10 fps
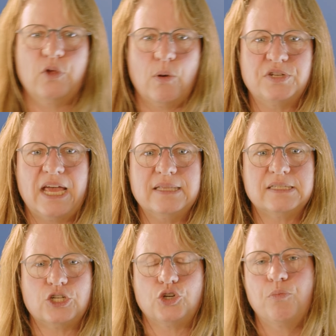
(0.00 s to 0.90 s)
obtain
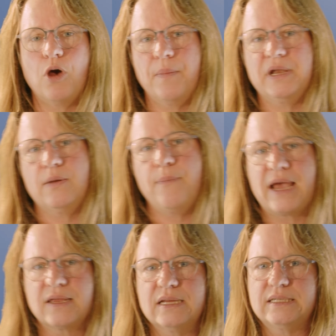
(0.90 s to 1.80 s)
such a permanent
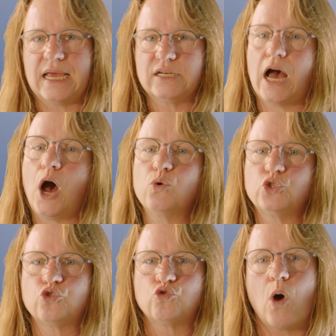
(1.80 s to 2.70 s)
magnet and how
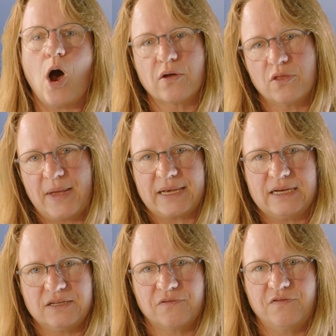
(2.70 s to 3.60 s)
strong the
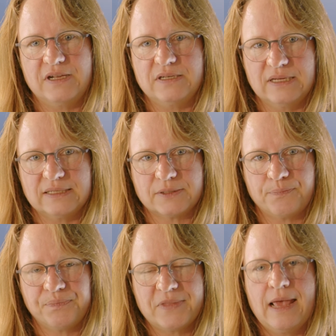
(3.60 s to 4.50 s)
magnetic field is.
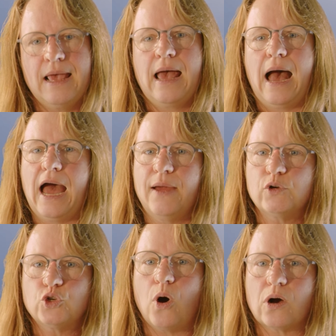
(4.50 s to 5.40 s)
I will
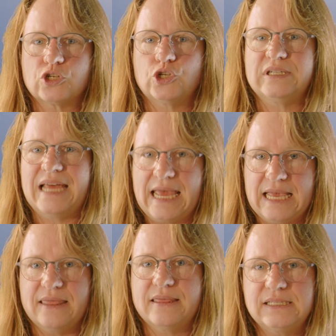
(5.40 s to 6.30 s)
talk today
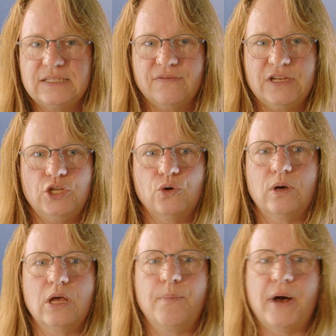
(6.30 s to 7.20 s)
in this video
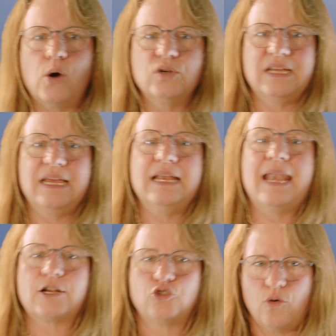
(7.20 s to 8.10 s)
about
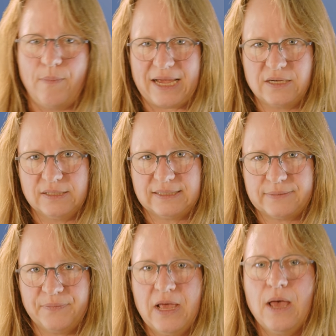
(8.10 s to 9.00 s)
electromagnets.
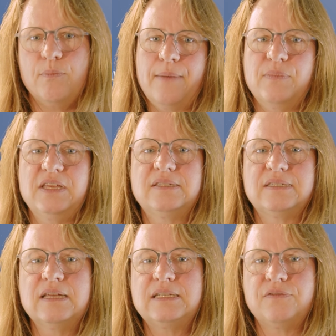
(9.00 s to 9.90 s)
That means
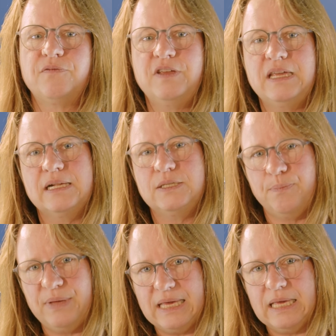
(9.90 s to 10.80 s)
this field
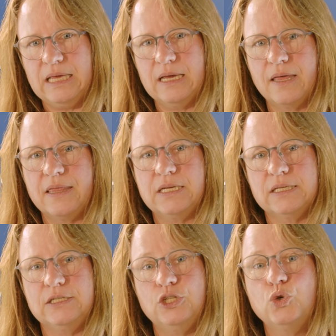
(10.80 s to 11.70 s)
B here that
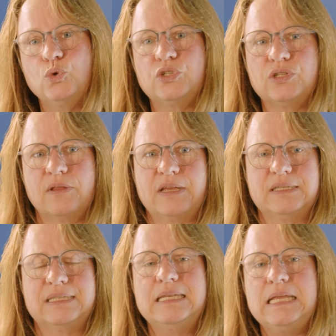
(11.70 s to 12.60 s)

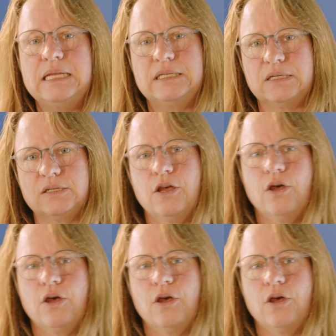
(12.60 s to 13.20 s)
is needed